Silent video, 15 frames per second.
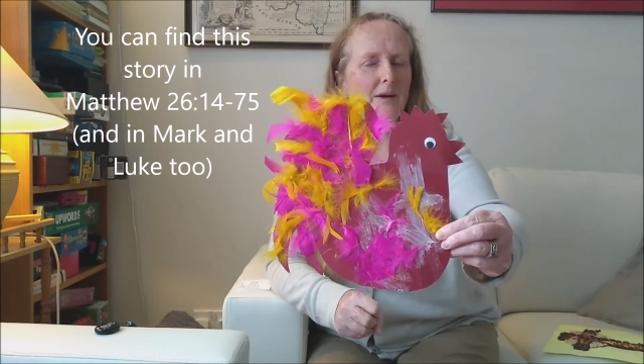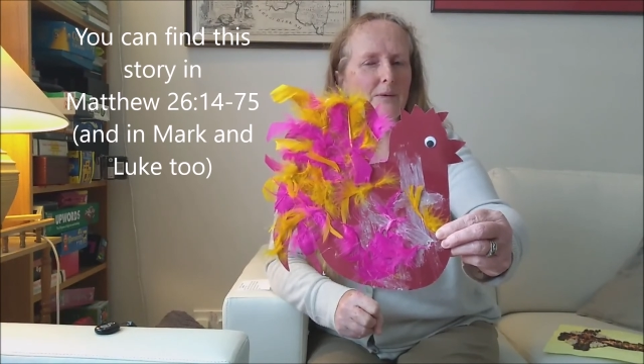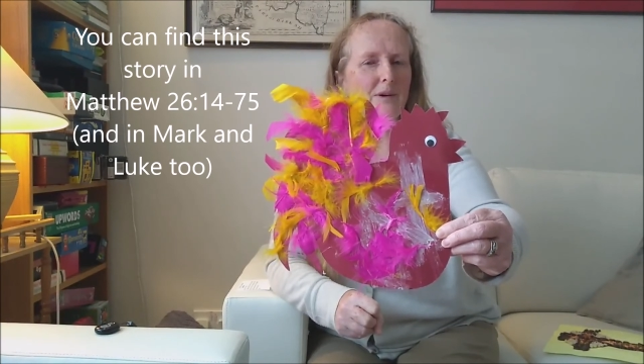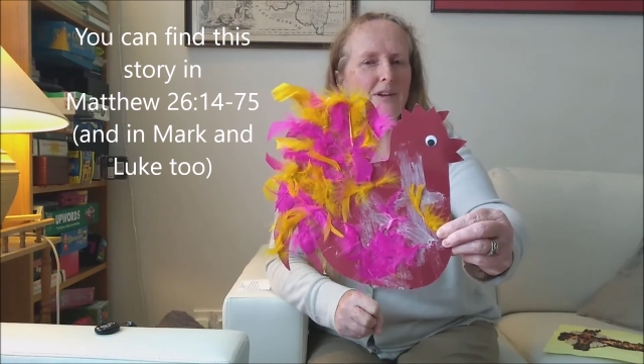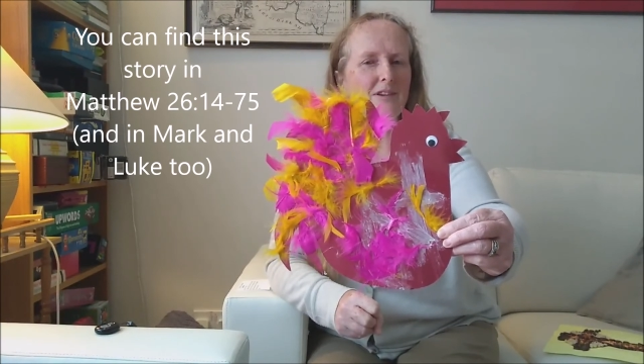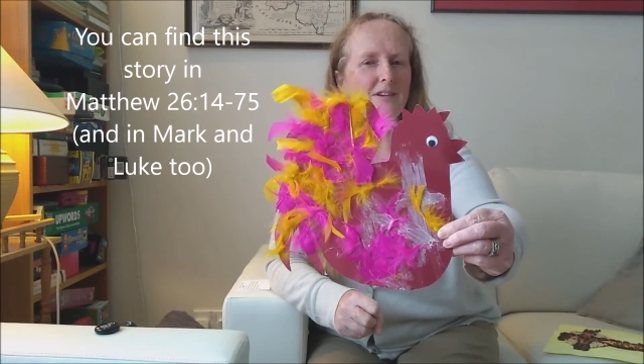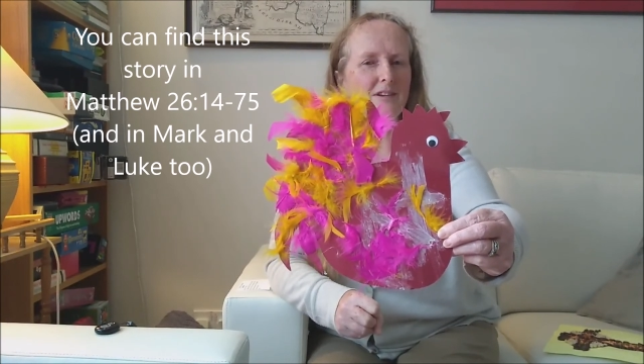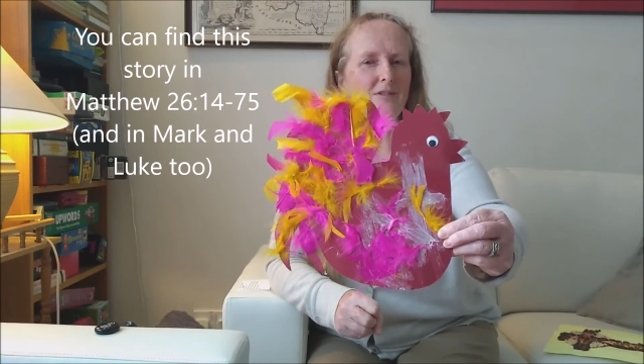
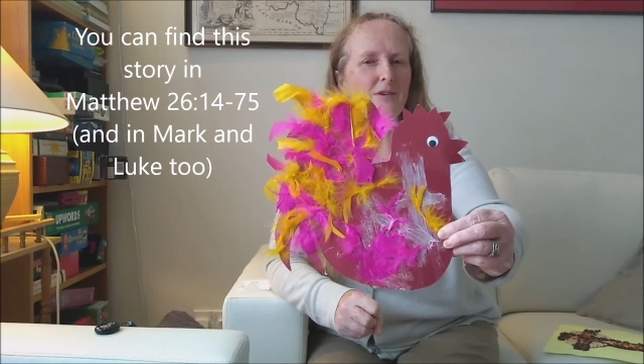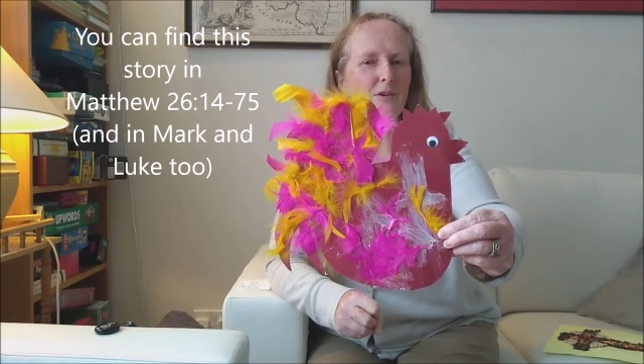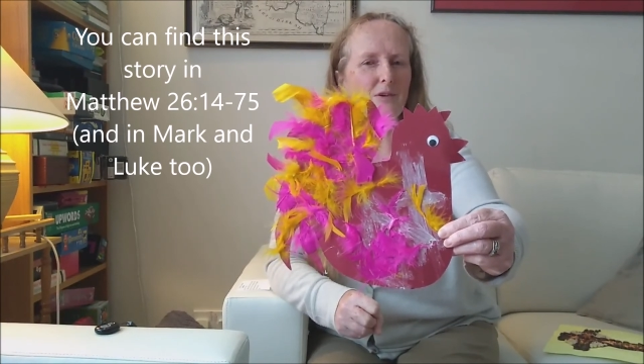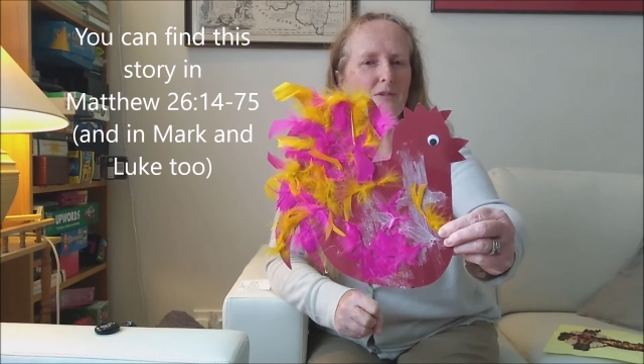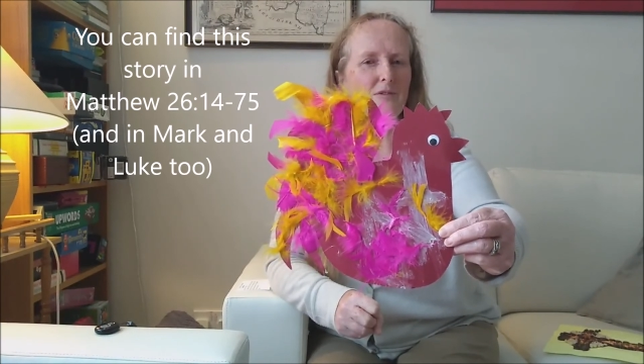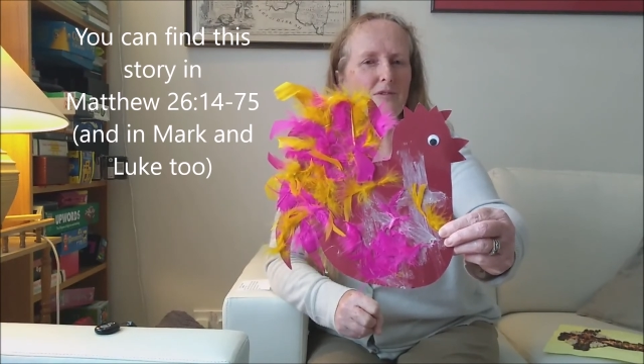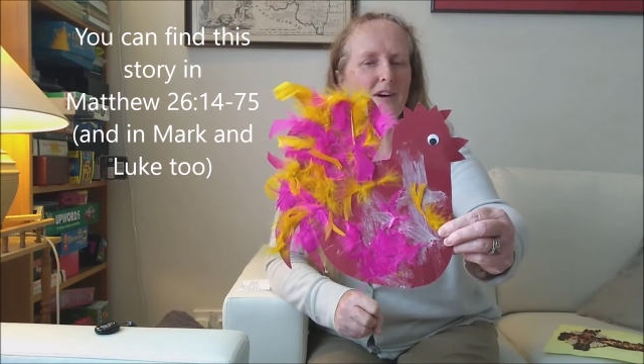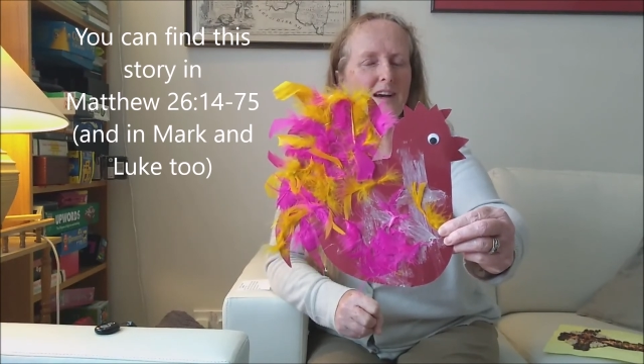I wonder if
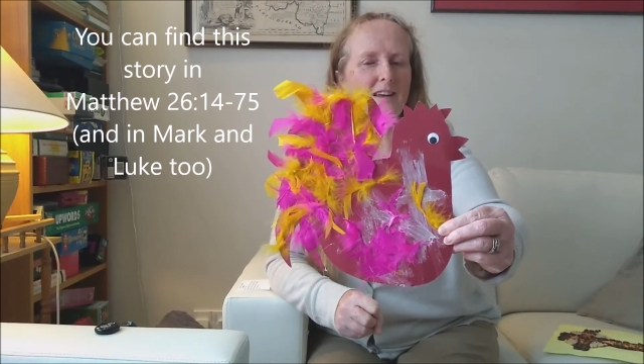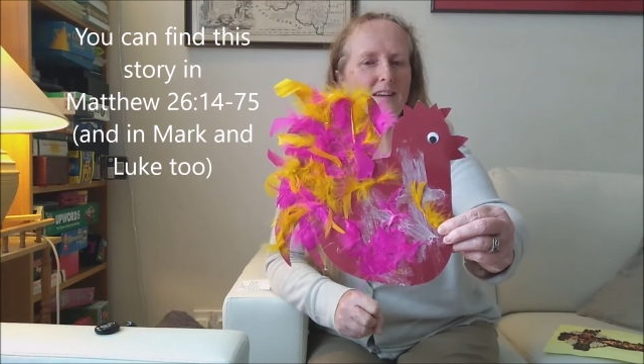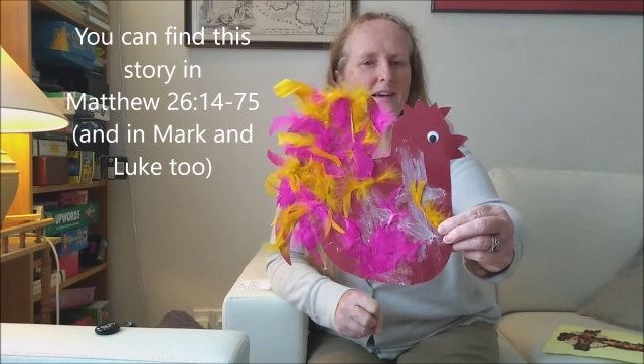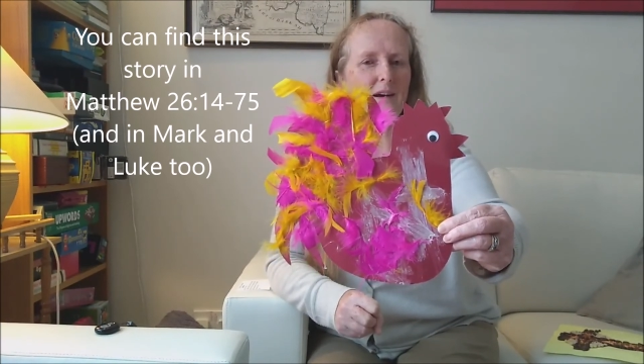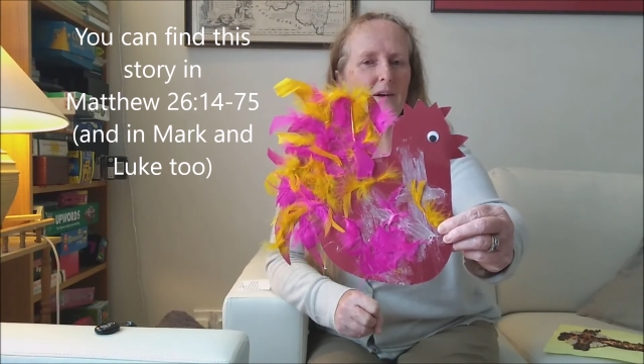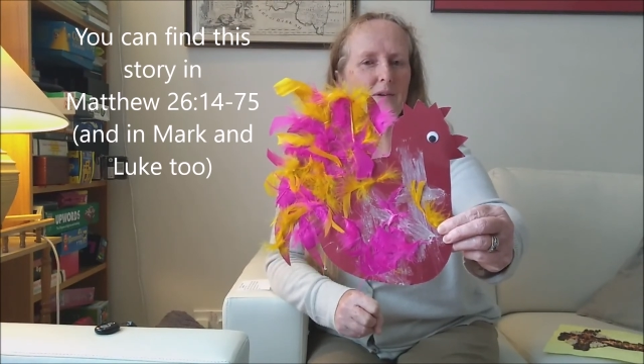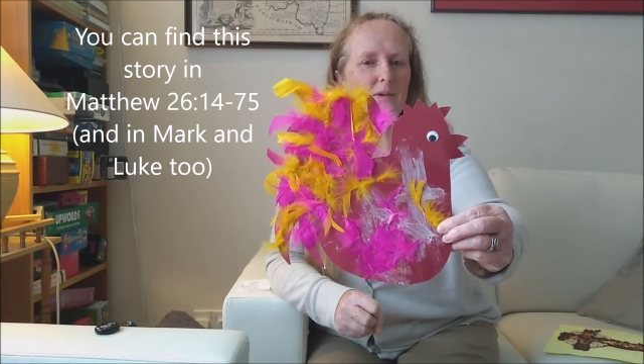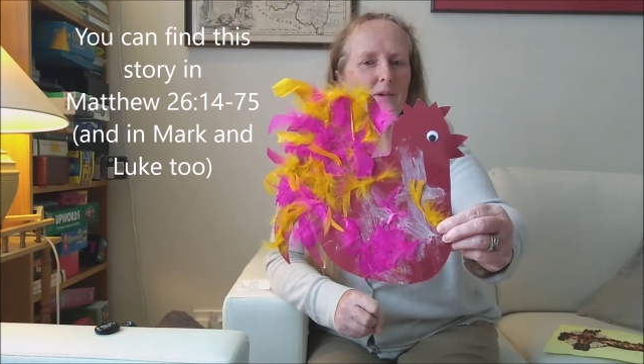you can
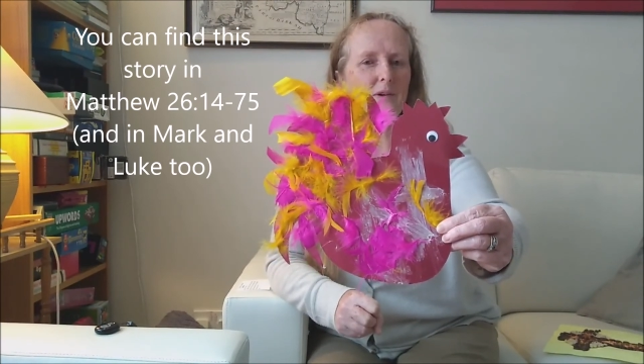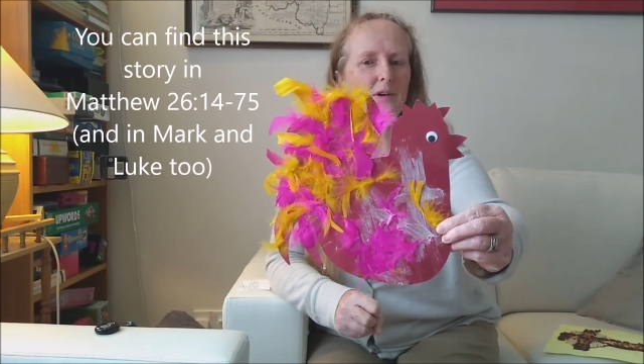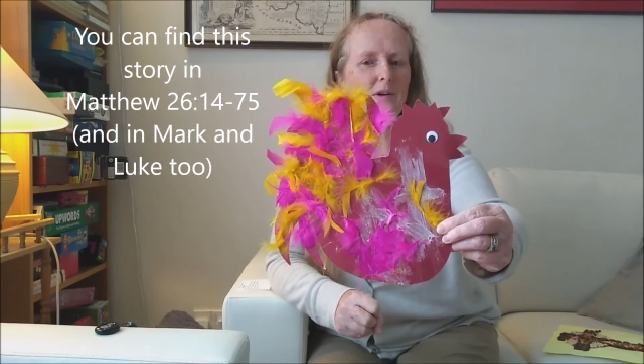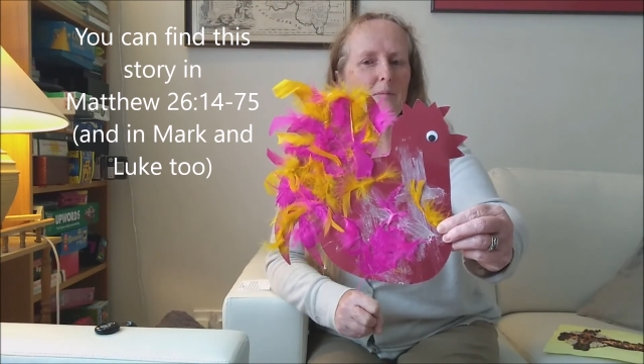find out